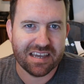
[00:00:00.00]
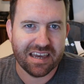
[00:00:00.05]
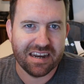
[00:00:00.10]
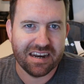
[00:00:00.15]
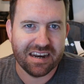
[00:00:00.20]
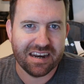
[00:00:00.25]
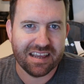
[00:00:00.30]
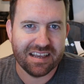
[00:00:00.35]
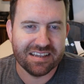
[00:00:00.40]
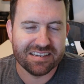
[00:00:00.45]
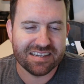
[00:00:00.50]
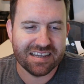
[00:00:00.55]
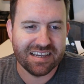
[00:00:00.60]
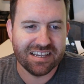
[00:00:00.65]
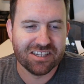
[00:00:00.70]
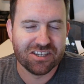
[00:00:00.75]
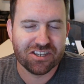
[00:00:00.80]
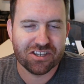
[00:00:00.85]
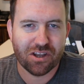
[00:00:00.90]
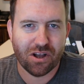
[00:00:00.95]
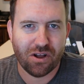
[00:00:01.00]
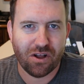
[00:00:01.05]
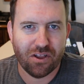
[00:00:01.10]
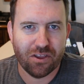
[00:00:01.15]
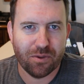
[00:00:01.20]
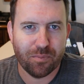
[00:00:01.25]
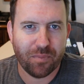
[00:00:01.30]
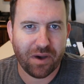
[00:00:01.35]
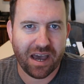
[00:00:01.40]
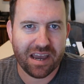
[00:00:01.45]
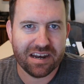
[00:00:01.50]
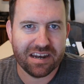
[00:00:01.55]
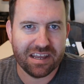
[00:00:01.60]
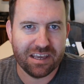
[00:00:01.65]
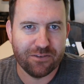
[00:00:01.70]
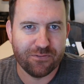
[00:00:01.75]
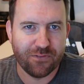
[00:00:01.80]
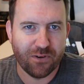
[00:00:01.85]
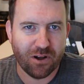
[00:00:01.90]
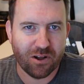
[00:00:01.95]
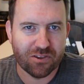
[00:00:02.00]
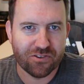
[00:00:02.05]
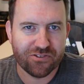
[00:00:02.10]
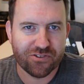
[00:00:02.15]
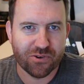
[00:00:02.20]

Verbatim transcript: and it is installed by default.